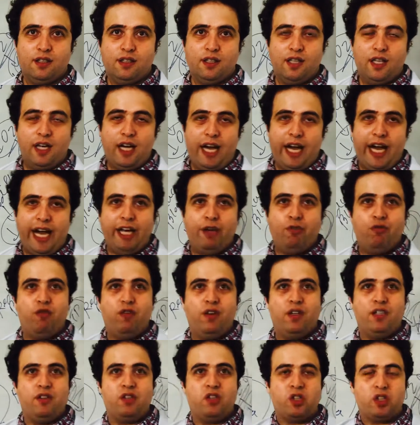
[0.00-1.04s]
I will
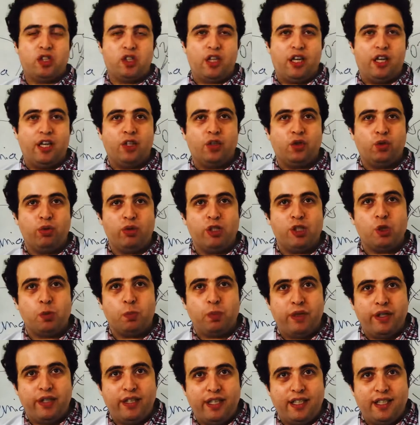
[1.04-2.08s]
start to
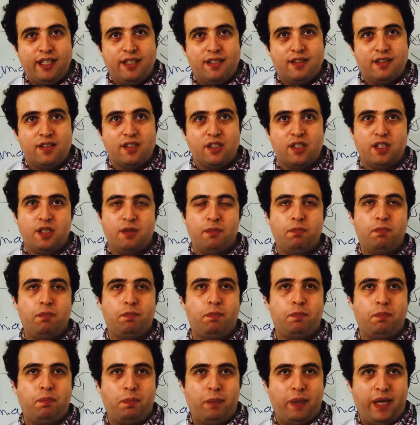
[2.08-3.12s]
experience
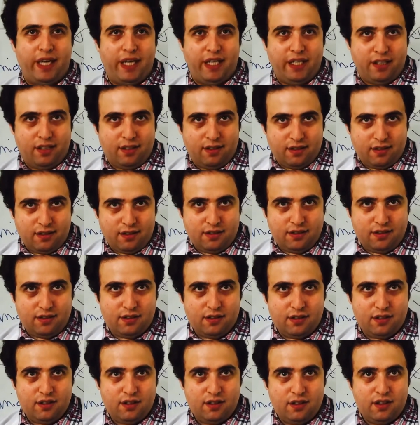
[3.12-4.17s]
pain.
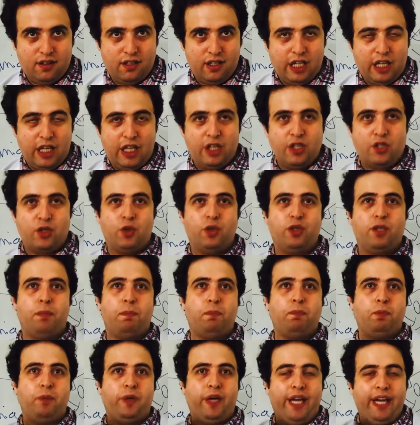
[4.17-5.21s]
So the
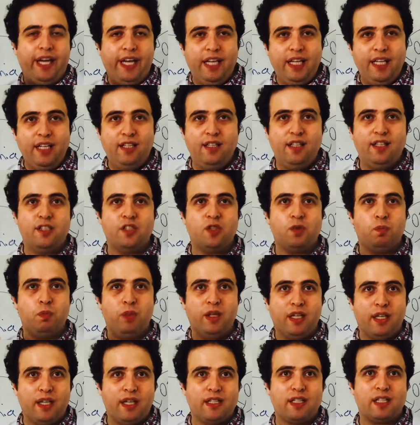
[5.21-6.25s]
pain is
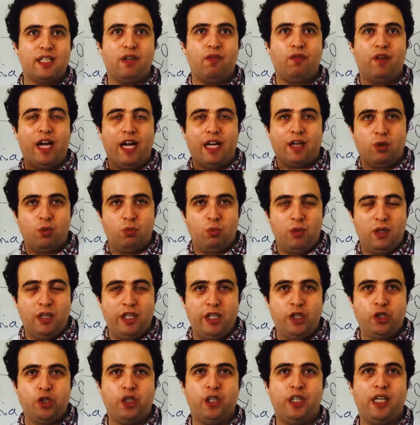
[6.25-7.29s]
because of
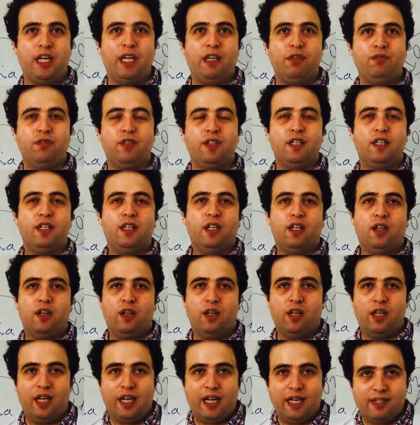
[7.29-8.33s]
accumulation of
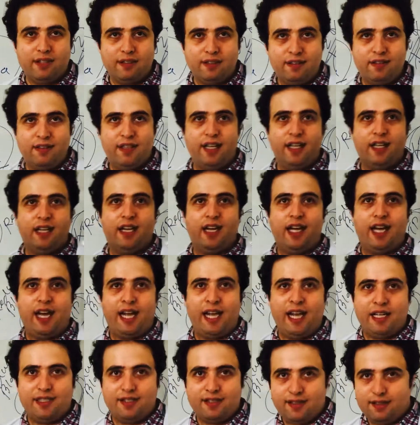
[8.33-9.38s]
lactic
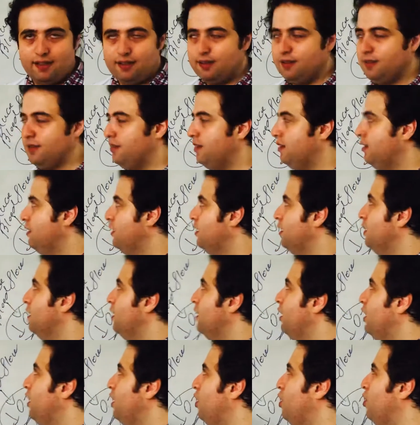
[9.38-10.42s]
acid.
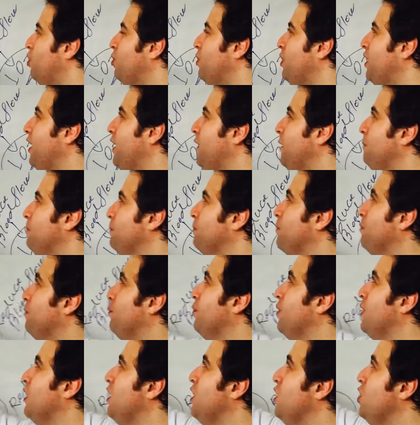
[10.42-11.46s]
Okay.
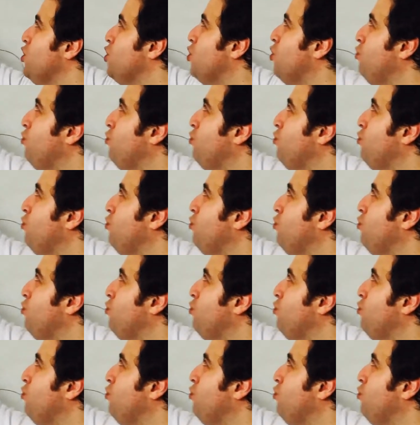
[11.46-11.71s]
So